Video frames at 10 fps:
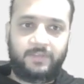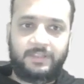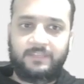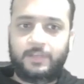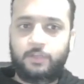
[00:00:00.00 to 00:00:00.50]

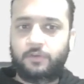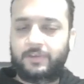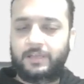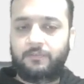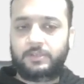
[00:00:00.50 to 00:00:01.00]
When the value
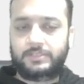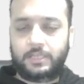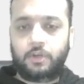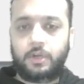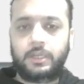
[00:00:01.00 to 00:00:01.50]
of l was
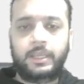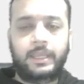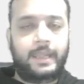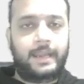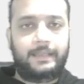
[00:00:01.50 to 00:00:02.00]
l naught,
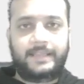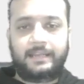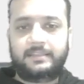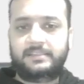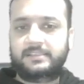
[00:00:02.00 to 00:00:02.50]
at
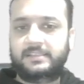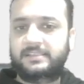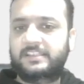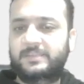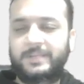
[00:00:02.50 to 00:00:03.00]
that
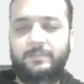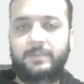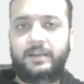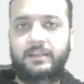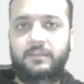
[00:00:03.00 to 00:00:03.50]
instance the speed
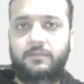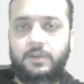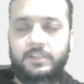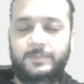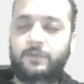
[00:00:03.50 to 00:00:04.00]
of
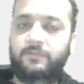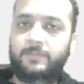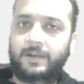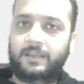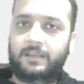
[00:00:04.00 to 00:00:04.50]

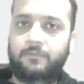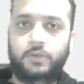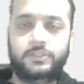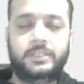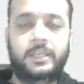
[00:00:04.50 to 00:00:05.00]
the particle
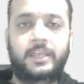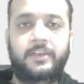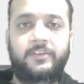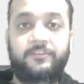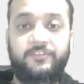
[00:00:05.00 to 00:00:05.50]
was
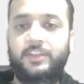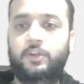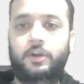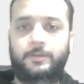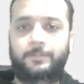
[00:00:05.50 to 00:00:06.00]
v
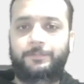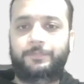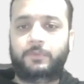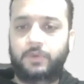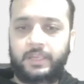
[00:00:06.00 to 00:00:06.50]
naught,
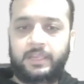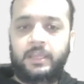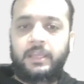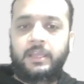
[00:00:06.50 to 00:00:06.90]
okay.